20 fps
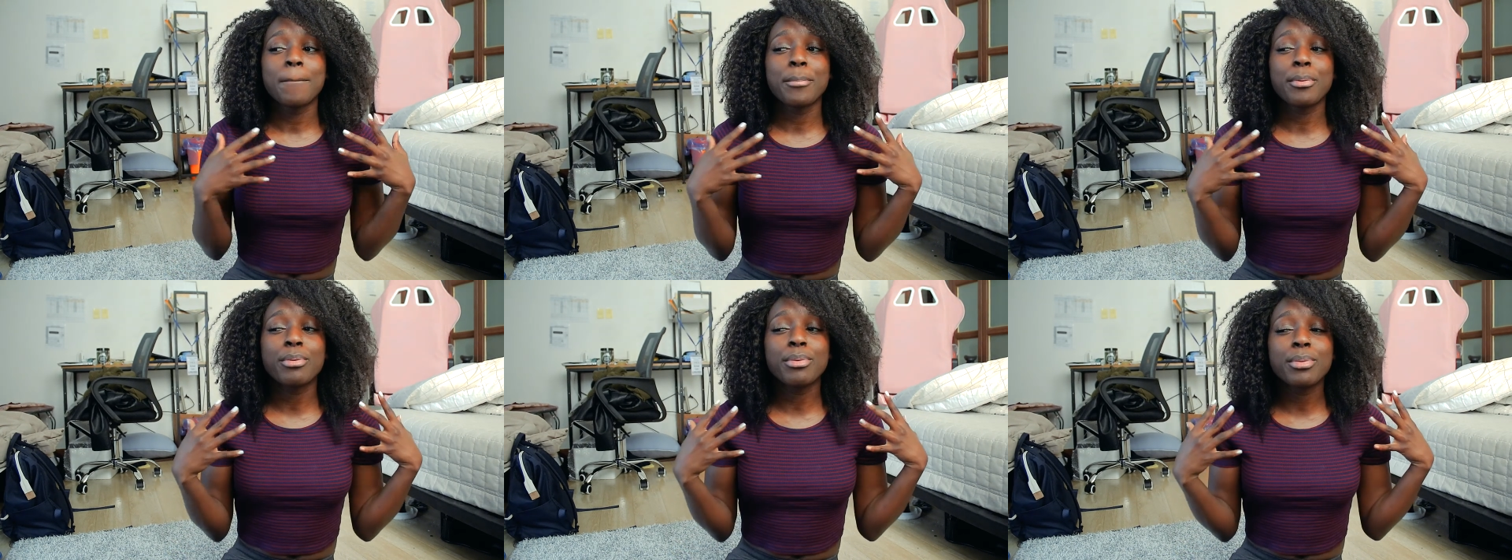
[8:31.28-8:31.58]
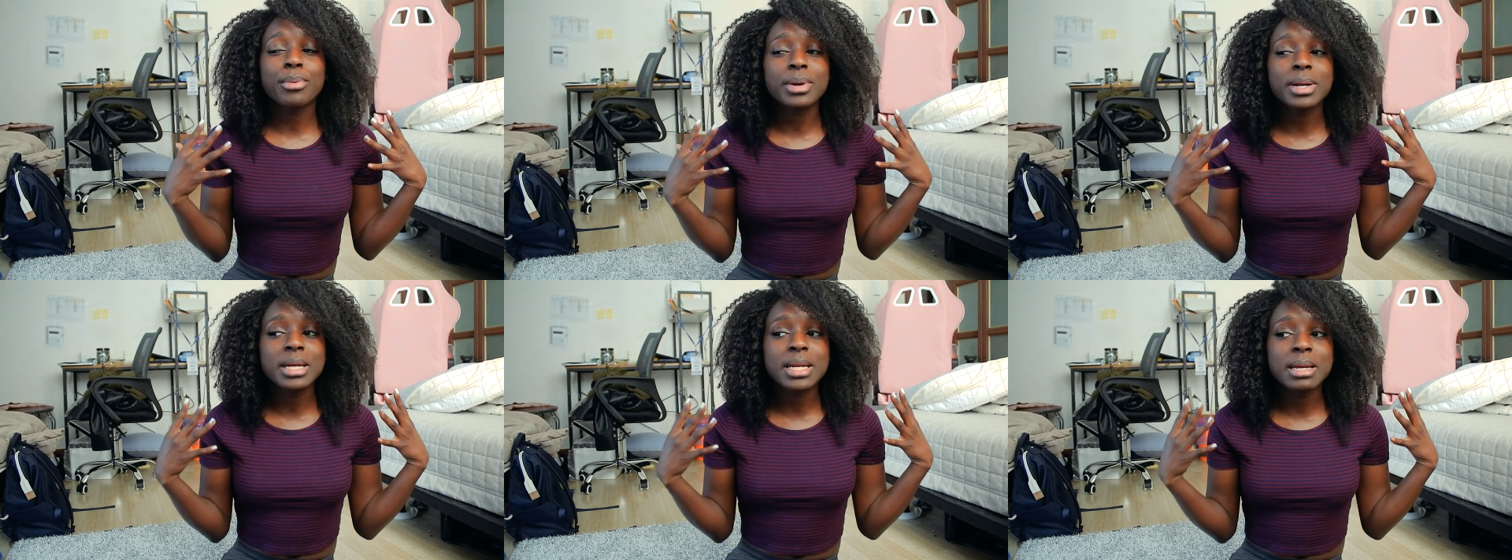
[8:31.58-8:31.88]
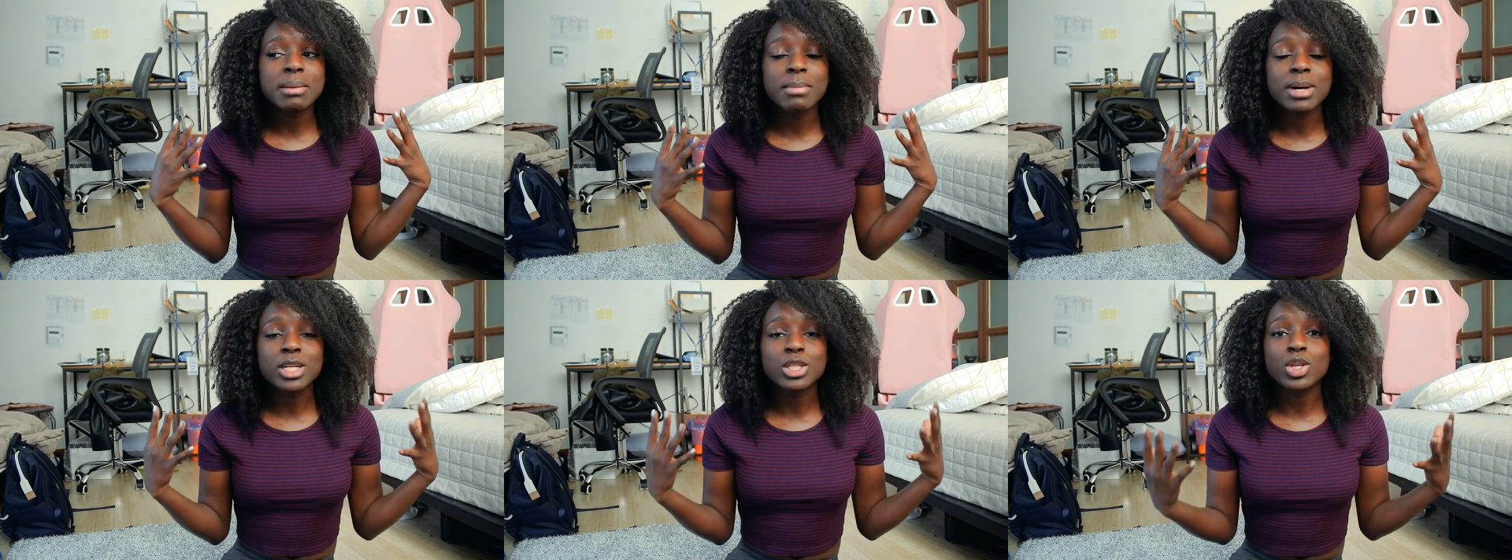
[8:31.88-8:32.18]

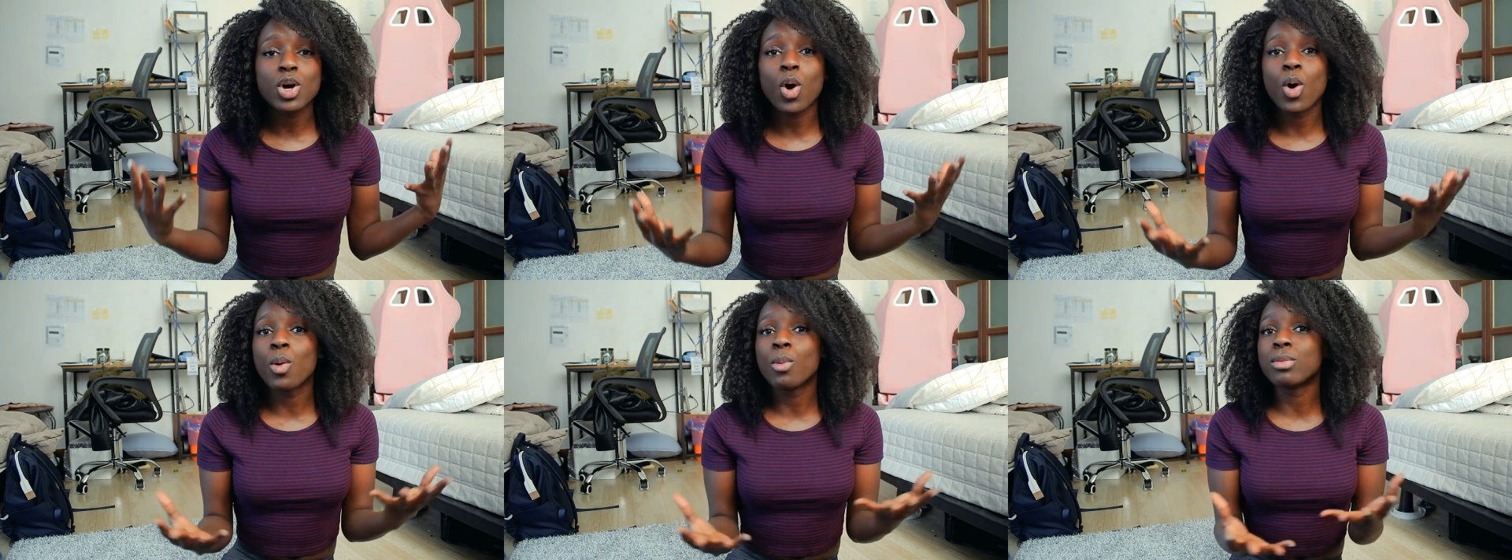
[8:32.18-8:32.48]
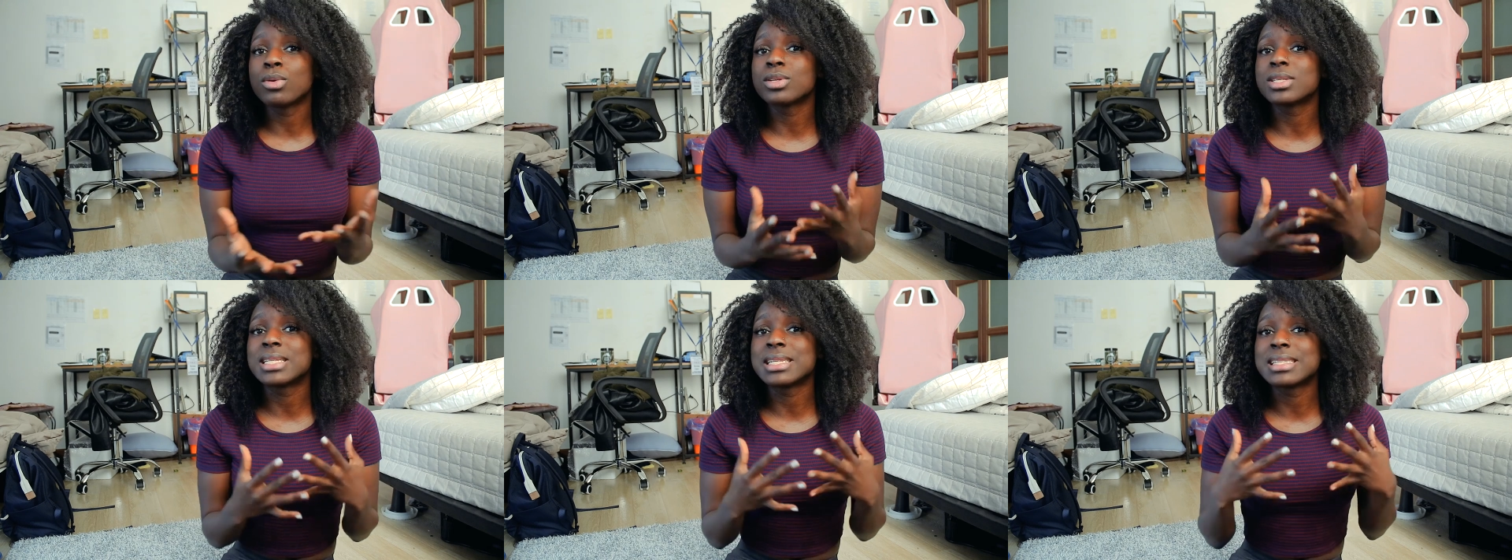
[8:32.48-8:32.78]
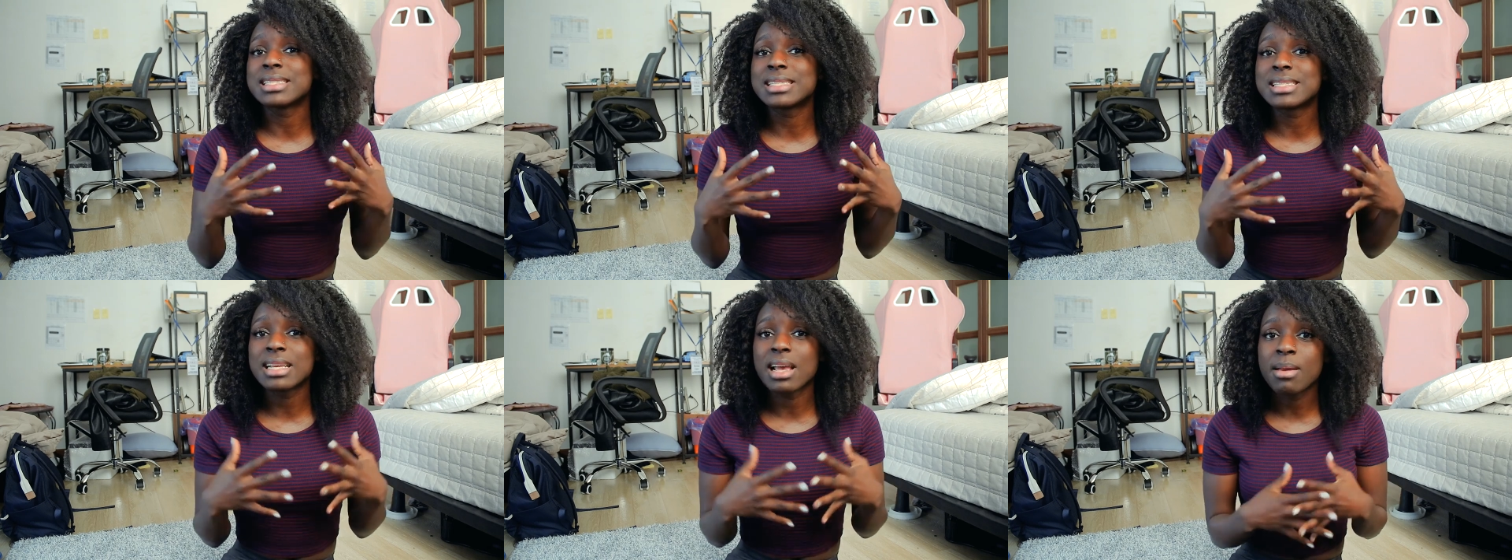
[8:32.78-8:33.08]
pretty much almost
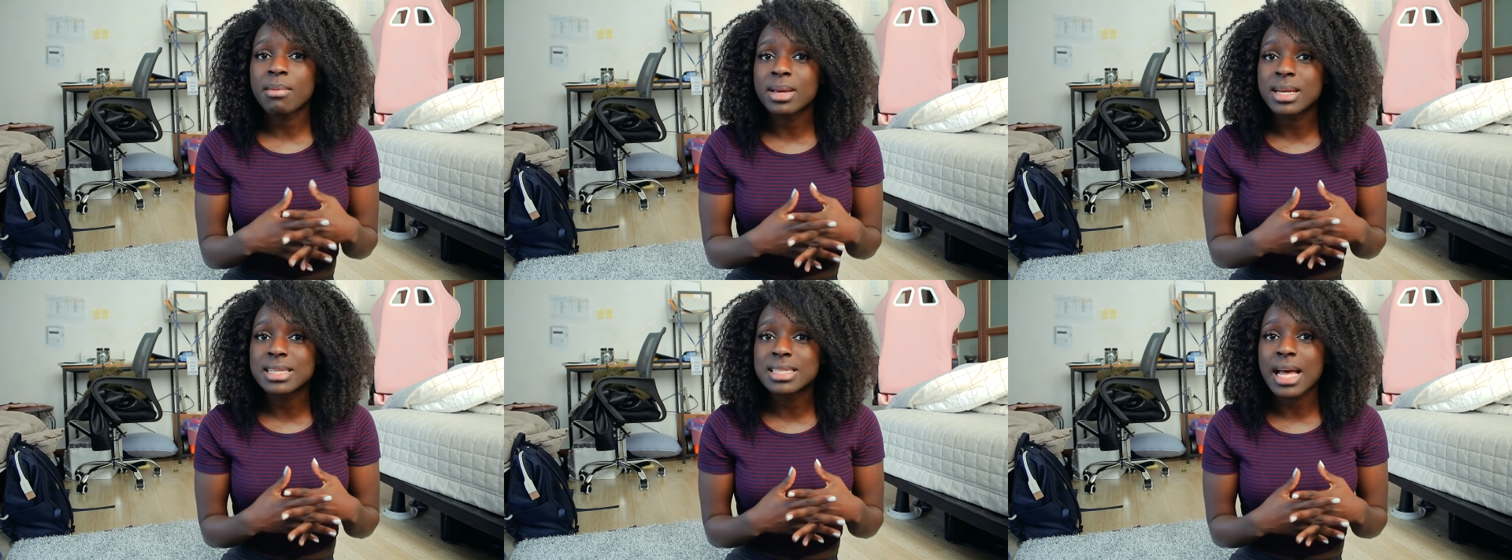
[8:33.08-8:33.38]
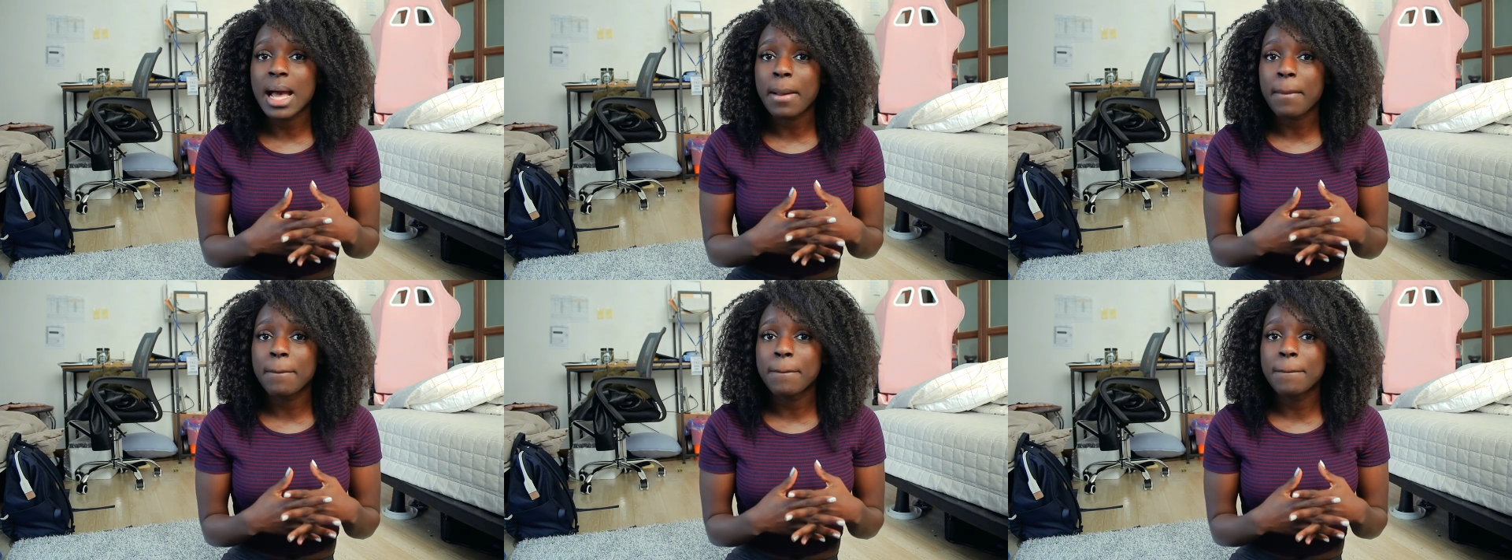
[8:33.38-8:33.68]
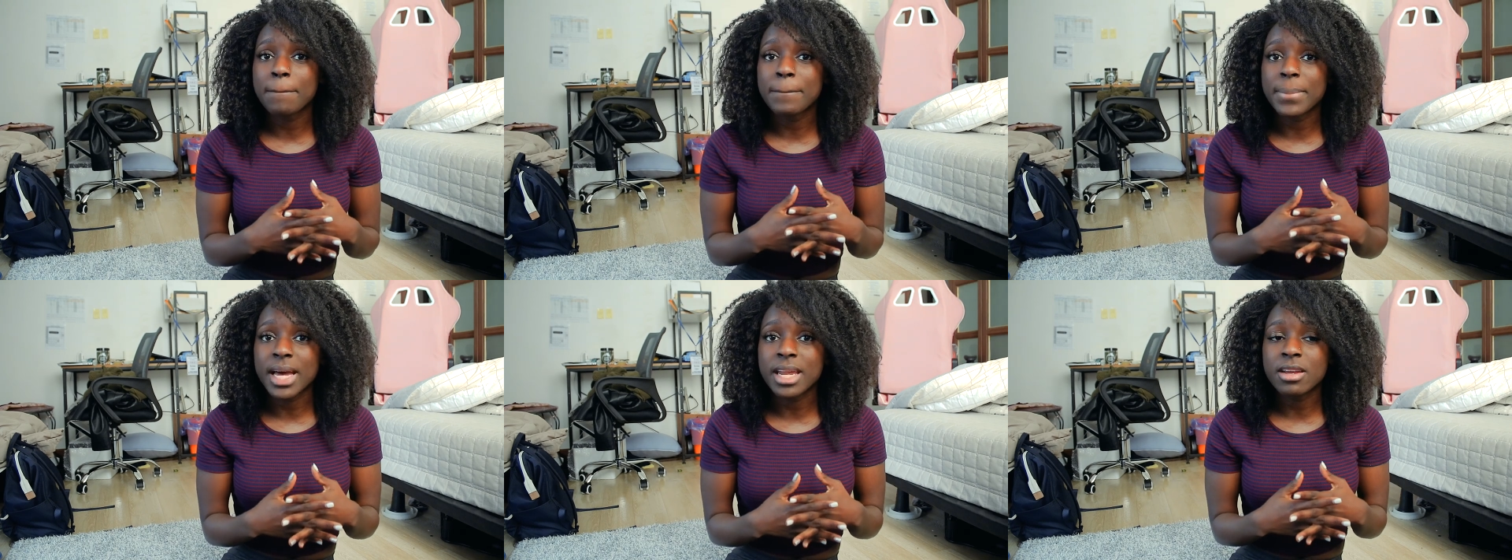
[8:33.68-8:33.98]
the same exact
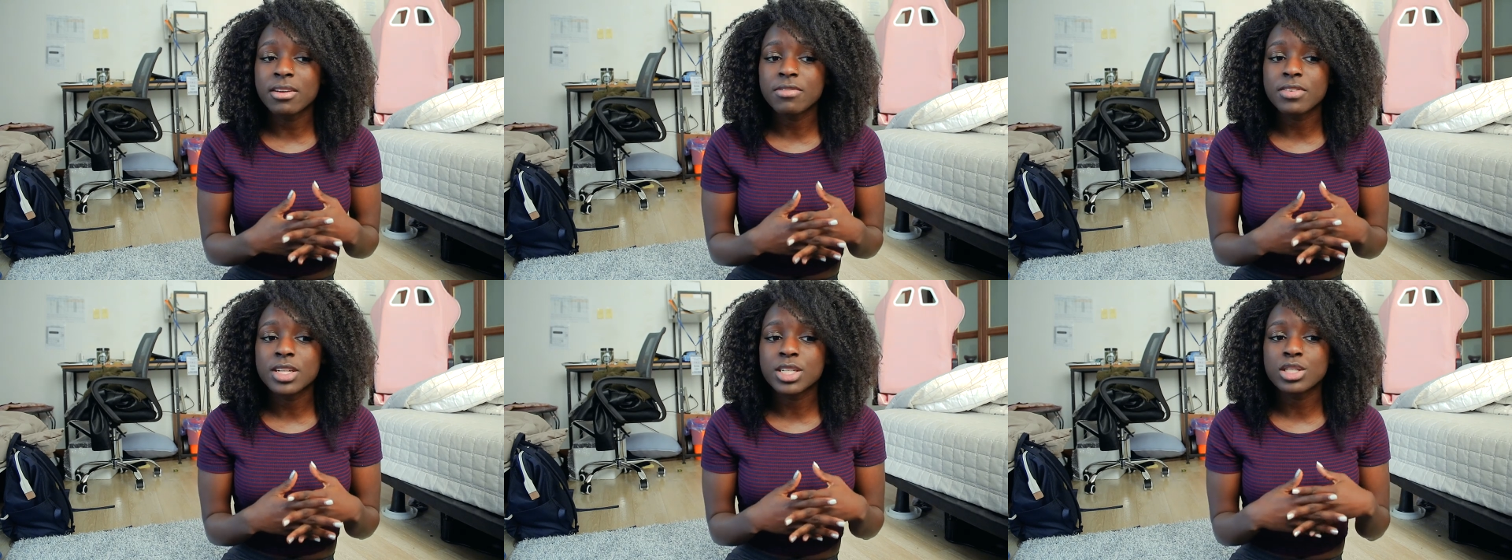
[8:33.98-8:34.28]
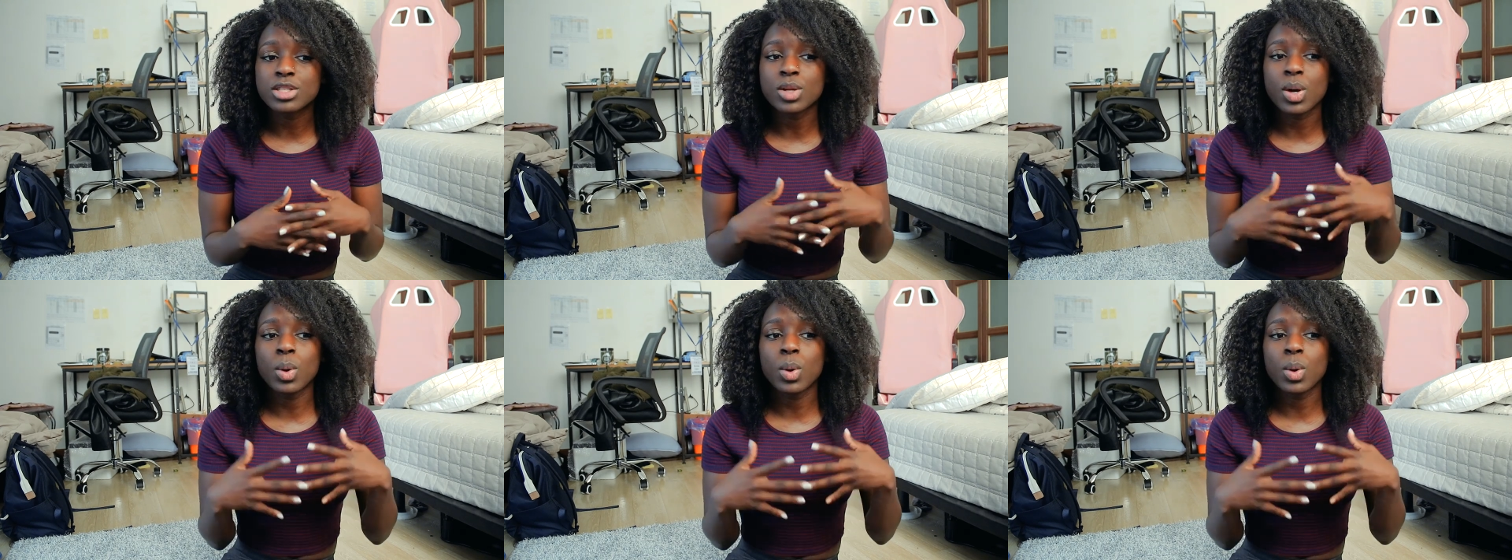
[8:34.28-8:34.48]
benefits.